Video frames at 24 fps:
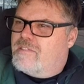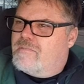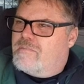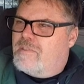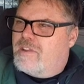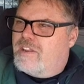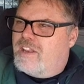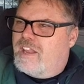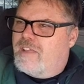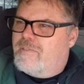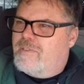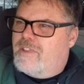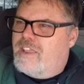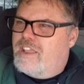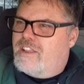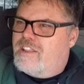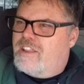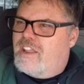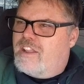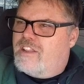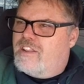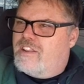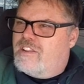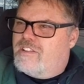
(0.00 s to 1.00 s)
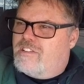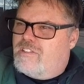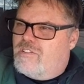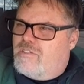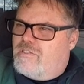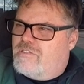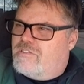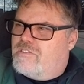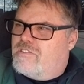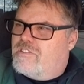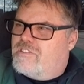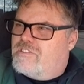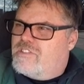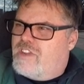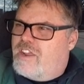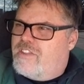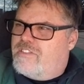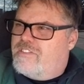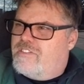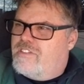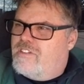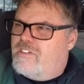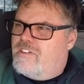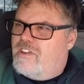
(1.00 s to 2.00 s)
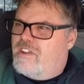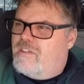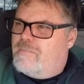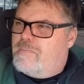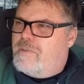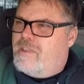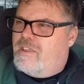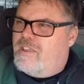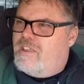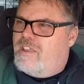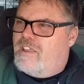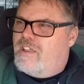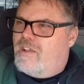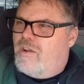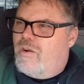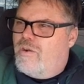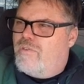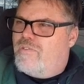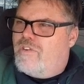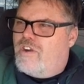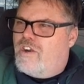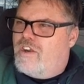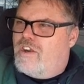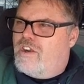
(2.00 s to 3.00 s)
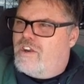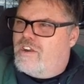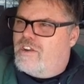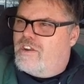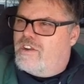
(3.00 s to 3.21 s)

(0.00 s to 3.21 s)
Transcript: By the time we get done going through the drive-thru, it'll be over.